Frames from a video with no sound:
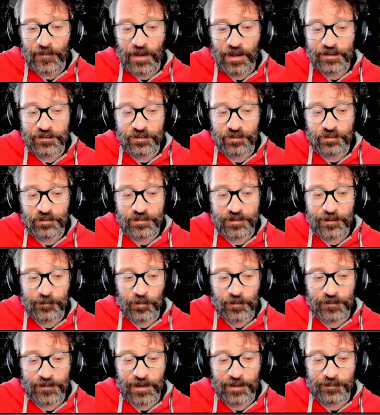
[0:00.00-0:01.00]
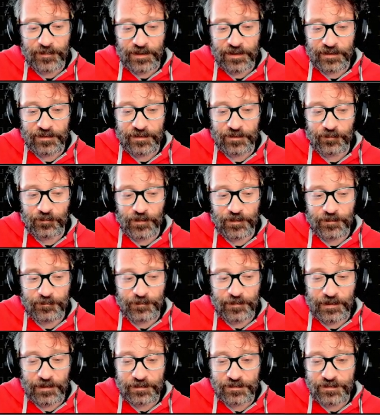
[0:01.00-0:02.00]
And you'll see what that means once
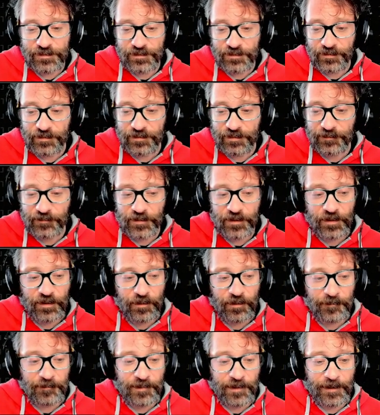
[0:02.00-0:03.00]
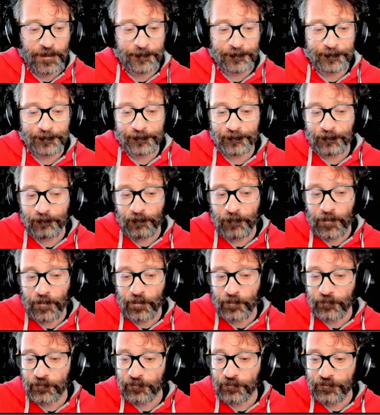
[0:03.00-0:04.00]
we get to some combat.
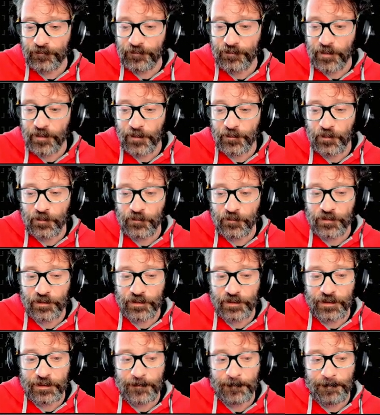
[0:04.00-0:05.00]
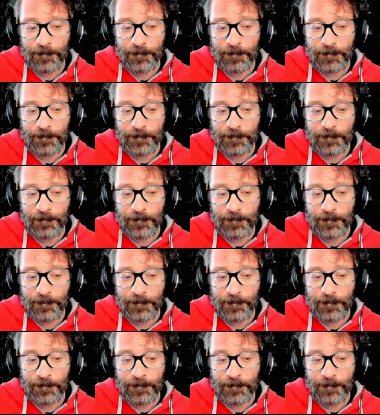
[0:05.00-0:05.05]
At the moment we've got a